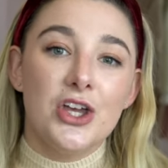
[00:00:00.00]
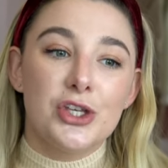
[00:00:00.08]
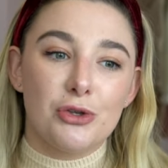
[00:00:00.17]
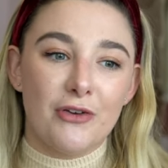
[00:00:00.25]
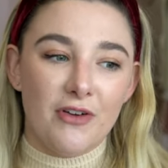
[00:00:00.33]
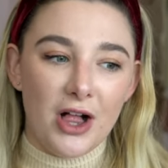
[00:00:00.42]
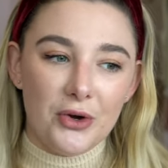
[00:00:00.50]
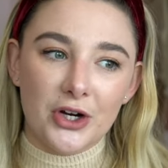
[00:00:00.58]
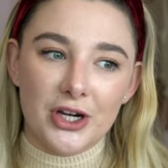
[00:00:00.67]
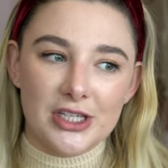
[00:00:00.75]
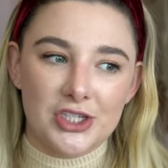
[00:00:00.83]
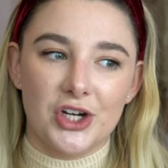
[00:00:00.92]
So I follow her
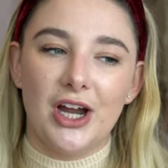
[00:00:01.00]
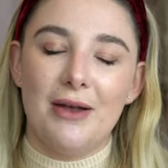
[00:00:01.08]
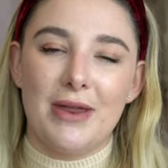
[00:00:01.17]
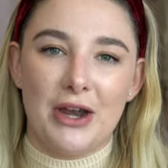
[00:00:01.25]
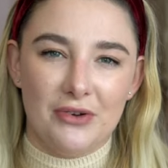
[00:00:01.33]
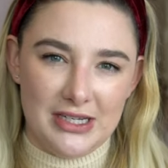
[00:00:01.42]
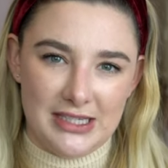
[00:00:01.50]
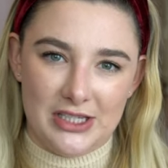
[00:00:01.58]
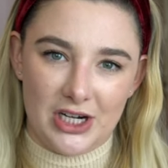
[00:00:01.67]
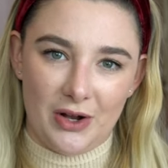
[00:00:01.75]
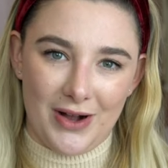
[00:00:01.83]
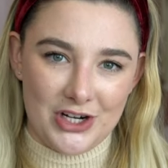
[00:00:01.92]
on Instagram, and I recently
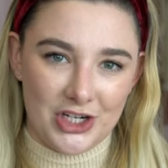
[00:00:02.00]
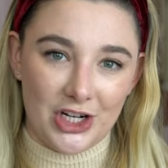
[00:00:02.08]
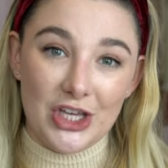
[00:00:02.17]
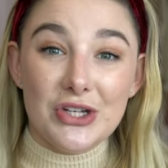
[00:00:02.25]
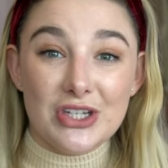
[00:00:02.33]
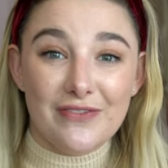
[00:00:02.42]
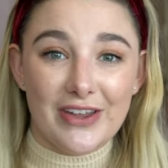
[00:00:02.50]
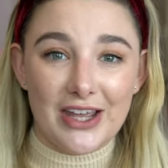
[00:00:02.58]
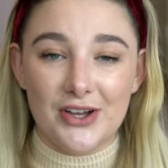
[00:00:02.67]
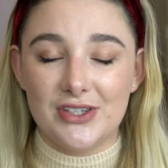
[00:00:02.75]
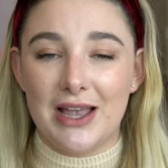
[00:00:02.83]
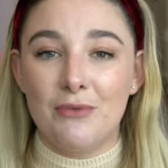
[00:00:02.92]
started watching her YouTube
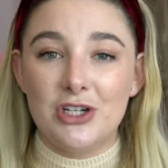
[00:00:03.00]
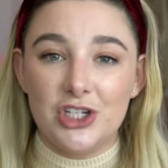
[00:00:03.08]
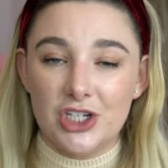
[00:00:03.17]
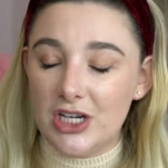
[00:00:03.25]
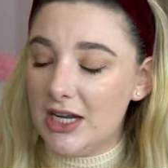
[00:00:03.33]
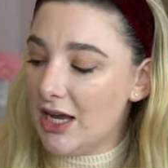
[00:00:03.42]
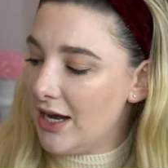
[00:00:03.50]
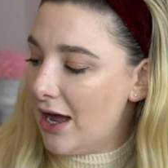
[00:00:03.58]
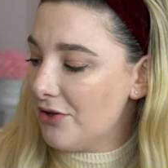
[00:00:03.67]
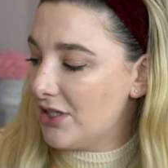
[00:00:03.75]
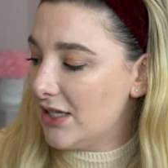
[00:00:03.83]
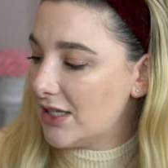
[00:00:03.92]
videos, and when she
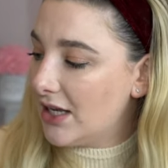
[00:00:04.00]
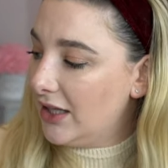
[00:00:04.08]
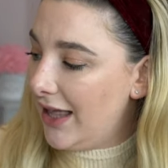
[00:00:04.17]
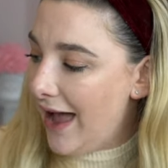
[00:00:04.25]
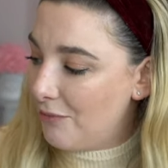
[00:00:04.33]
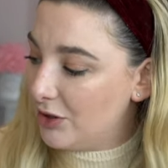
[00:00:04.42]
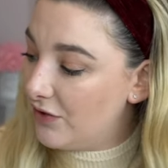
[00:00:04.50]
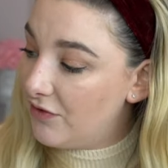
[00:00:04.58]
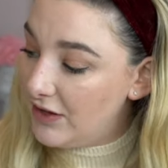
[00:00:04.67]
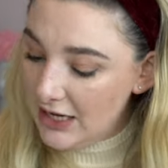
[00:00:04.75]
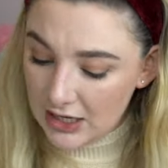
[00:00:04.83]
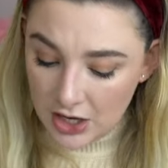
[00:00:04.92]
announced this collab with
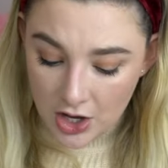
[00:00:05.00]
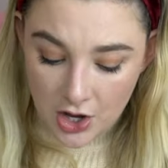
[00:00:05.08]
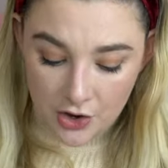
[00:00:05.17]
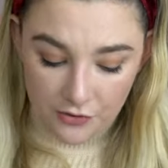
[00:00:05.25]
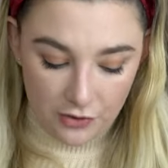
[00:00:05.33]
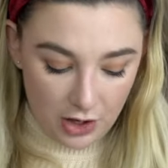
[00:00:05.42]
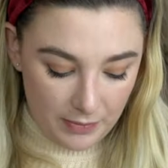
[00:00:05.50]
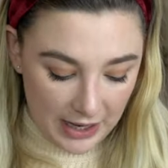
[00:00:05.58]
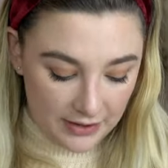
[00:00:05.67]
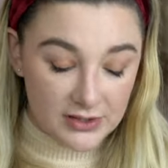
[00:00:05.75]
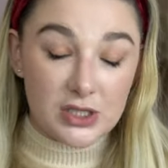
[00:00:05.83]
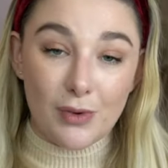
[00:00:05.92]
Feat for a
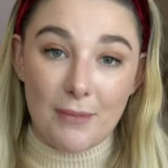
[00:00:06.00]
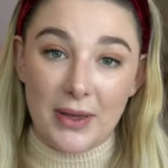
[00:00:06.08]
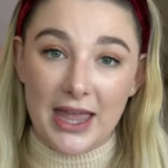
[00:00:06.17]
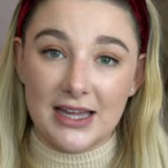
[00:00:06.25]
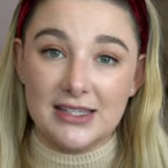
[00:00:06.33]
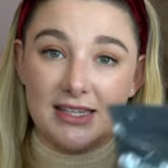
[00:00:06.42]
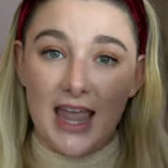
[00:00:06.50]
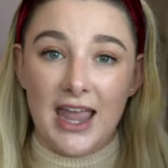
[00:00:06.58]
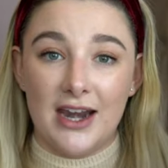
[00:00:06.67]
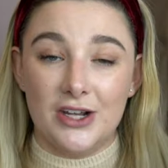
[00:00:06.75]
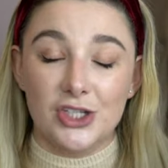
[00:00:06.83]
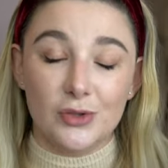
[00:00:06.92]
pair of sweatpants
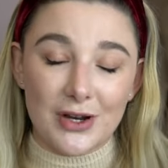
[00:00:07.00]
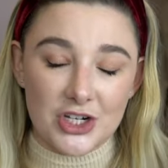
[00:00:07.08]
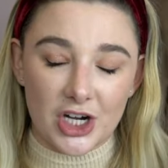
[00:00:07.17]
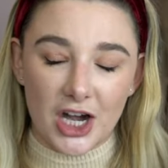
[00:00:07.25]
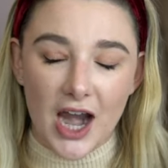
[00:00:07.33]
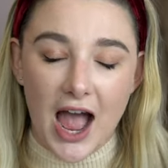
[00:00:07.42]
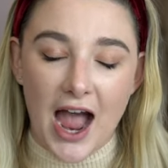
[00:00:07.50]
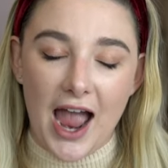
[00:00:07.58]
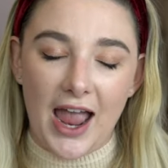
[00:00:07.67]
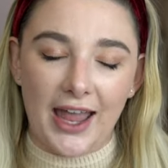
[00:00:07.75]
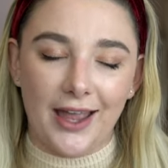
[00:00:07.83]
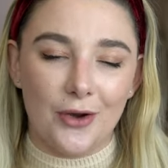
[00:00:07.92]
and a sweatshirt,
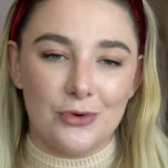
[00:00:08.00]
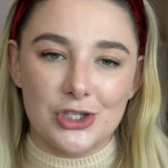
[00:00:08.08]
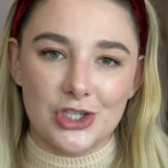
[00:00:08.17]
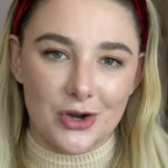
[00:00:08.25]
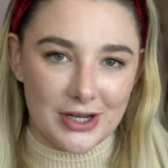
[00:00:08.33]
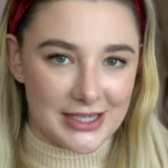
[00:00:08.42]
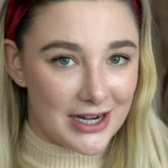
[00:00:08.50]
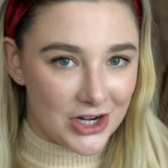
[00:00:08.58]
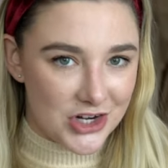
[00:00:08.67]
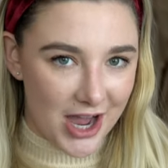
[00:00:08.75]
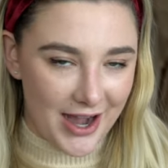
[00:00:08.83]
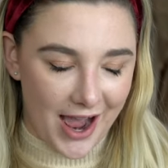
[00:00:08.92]
I was so excited
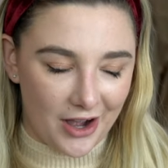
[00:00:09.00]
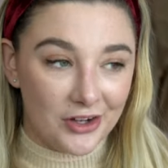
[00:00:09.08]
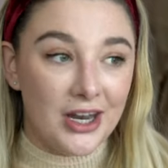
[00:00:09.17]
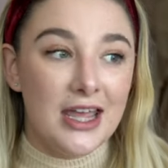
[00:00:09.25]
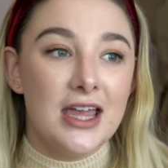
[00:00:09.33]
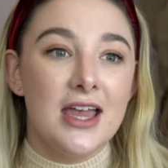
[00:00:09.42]
to try it out.